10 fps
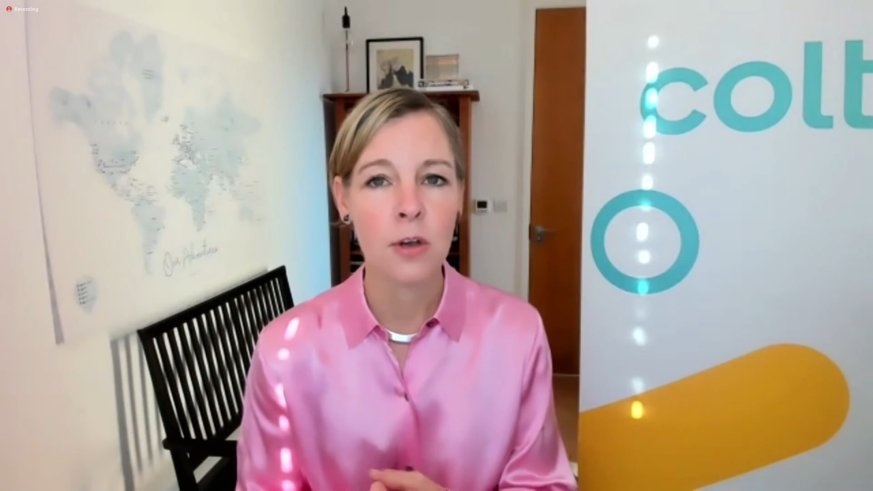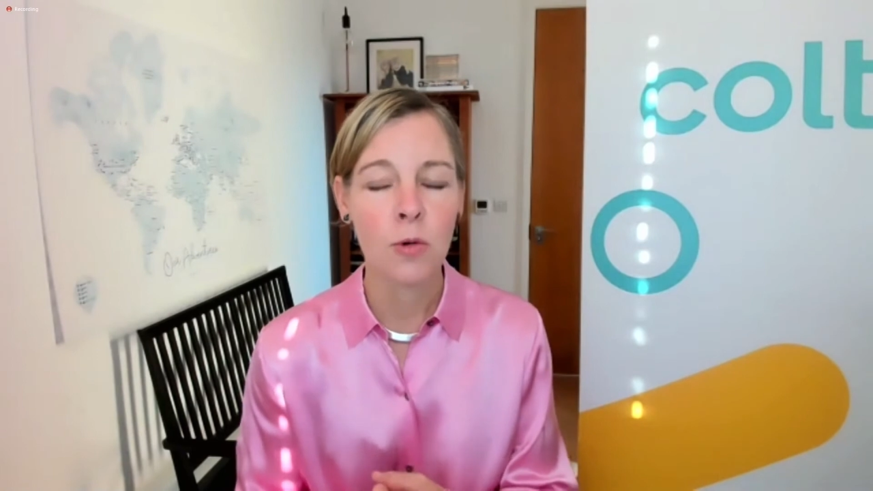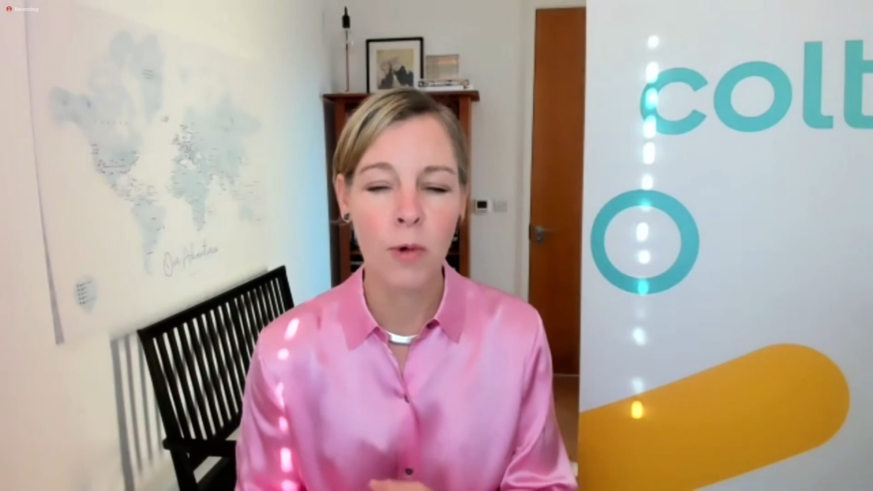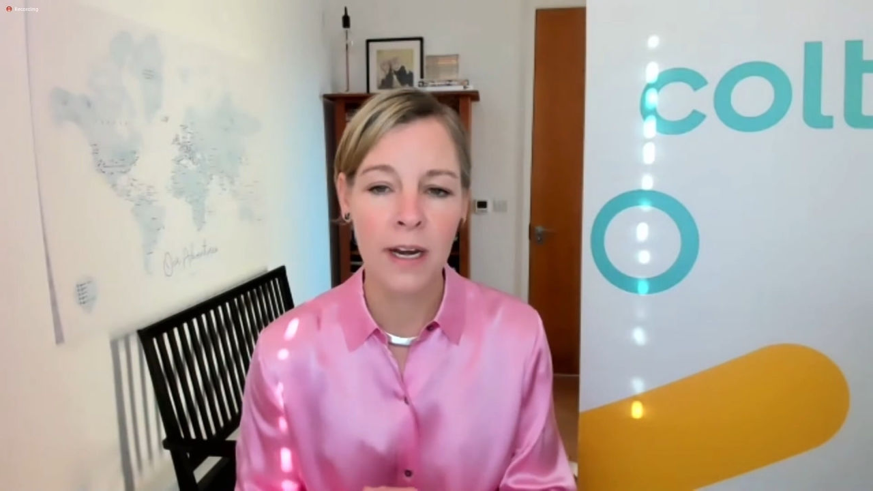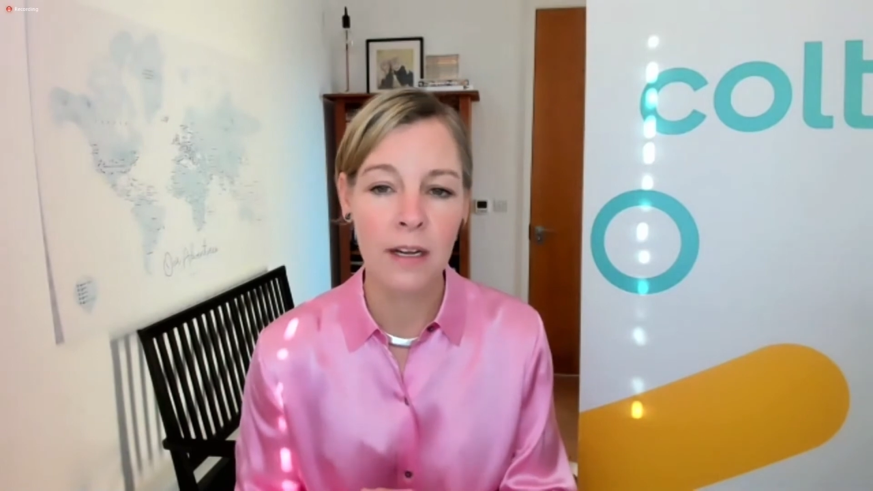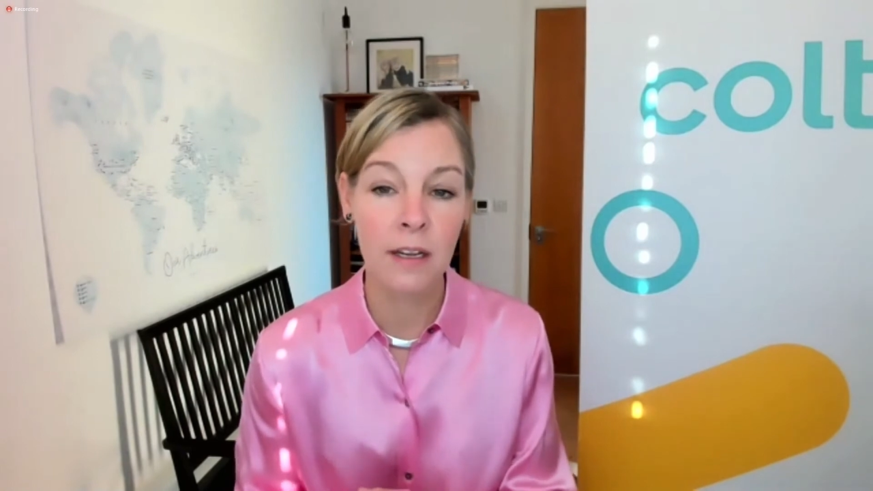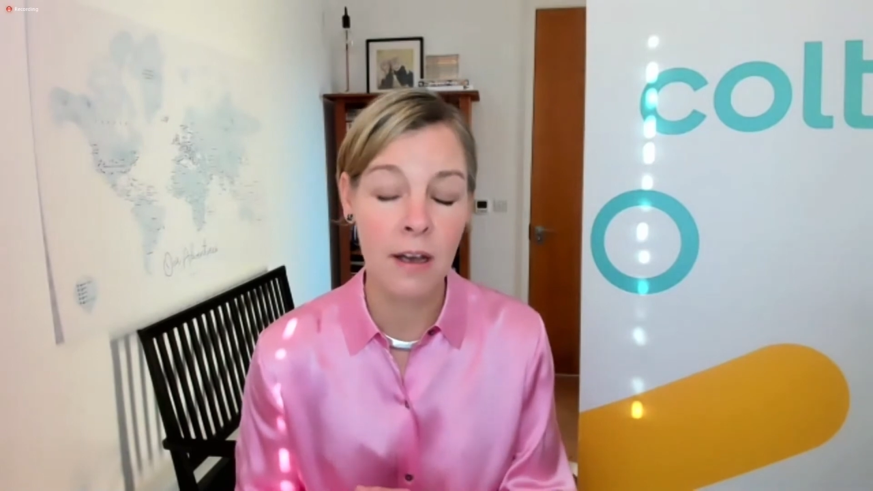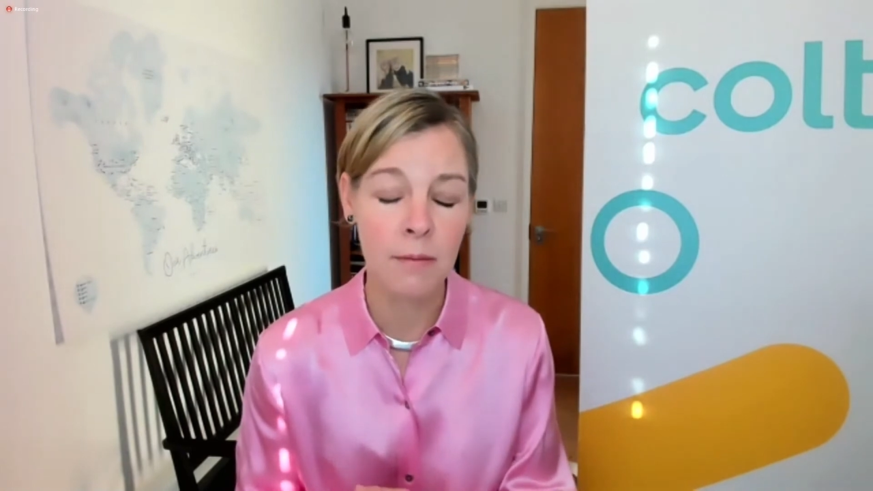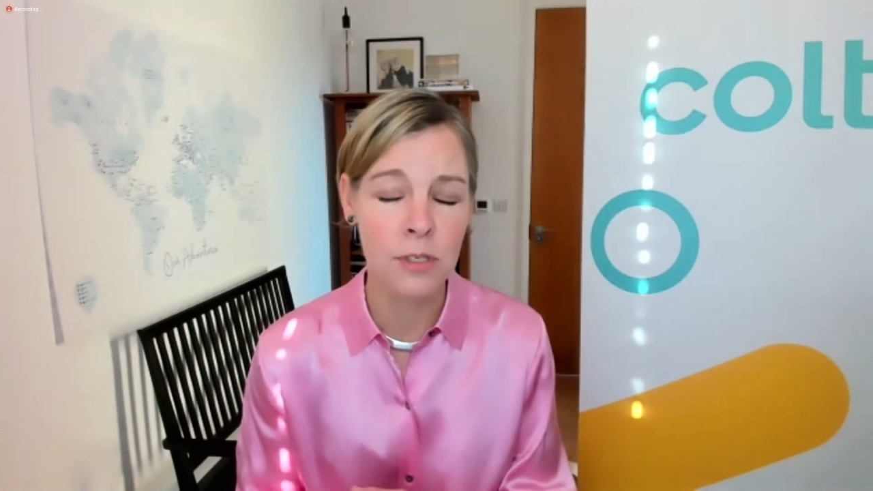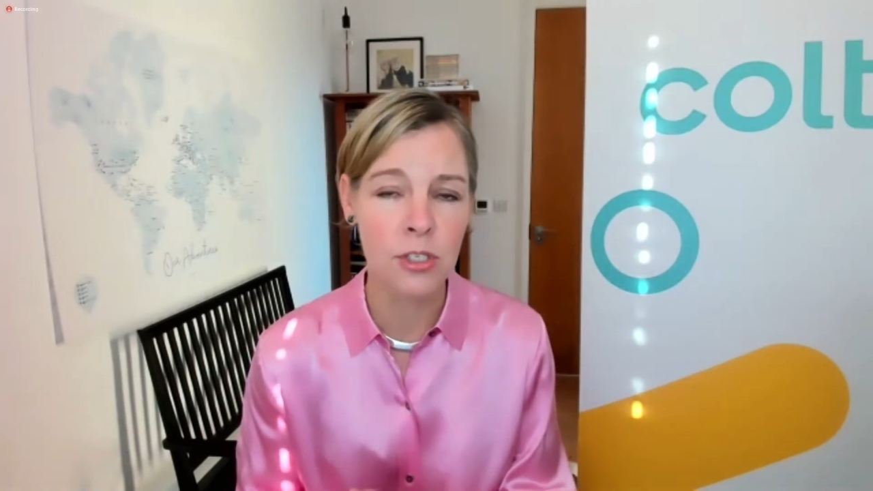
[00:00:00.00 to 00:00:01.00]
when it
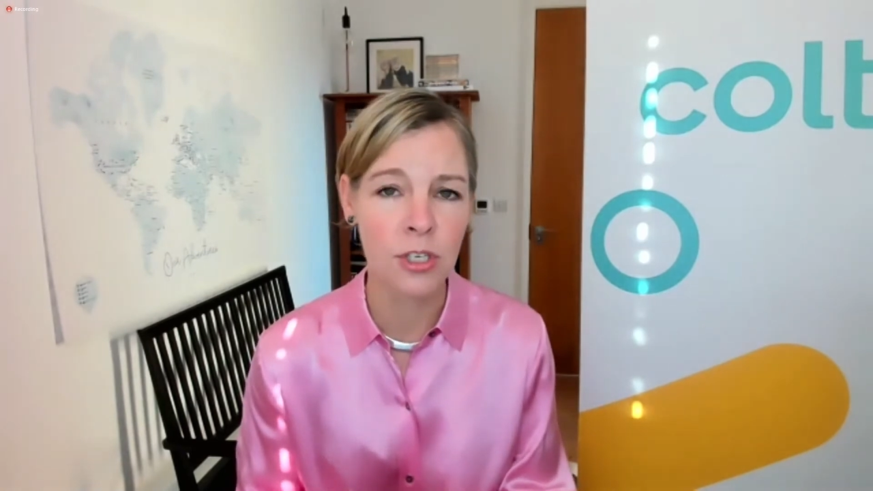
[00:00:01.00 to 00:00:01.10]
comes